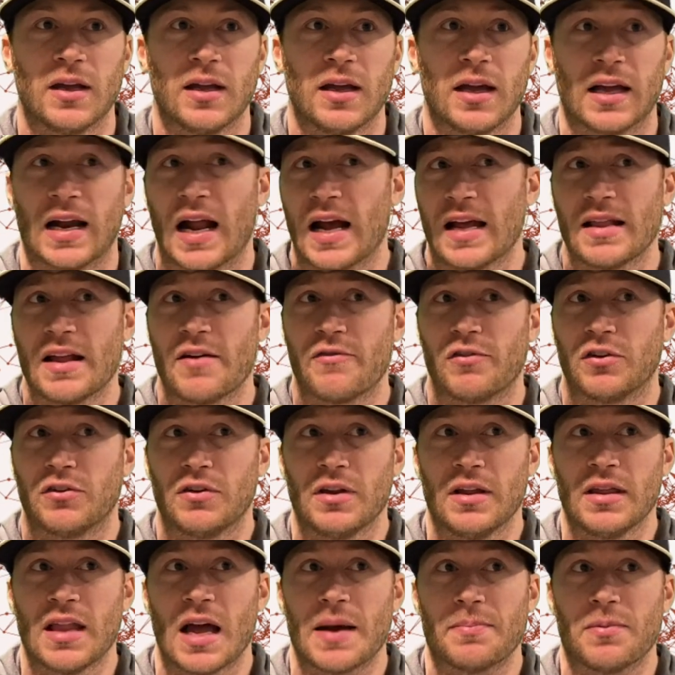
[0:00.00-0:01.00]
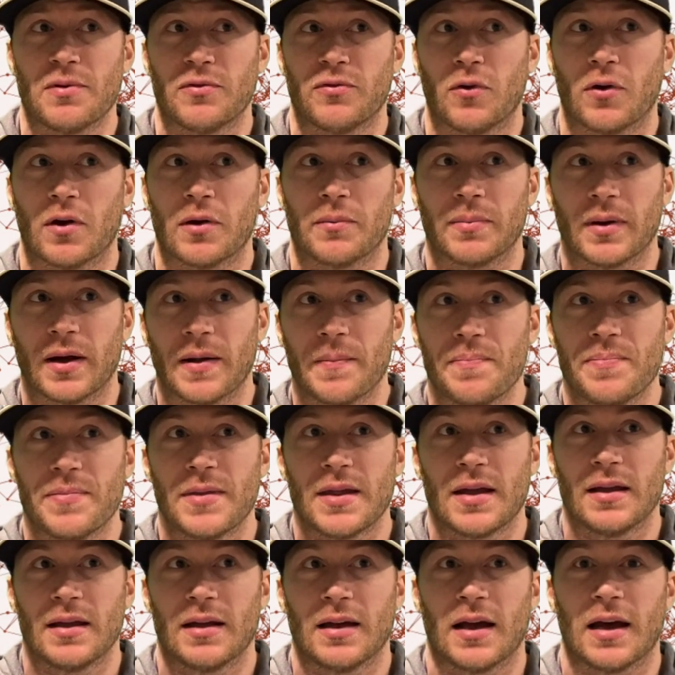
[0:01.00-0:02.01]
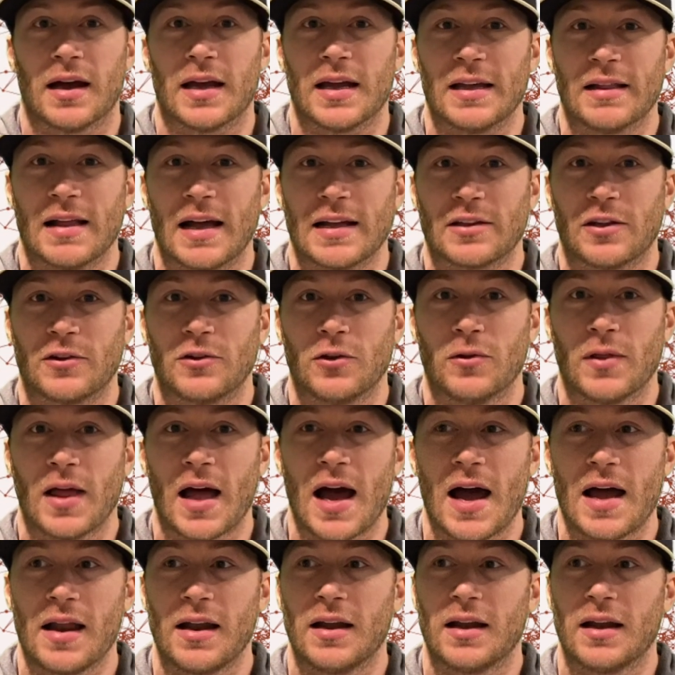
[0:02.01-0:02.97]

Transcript: And I had never seen that before, but he liked to do that.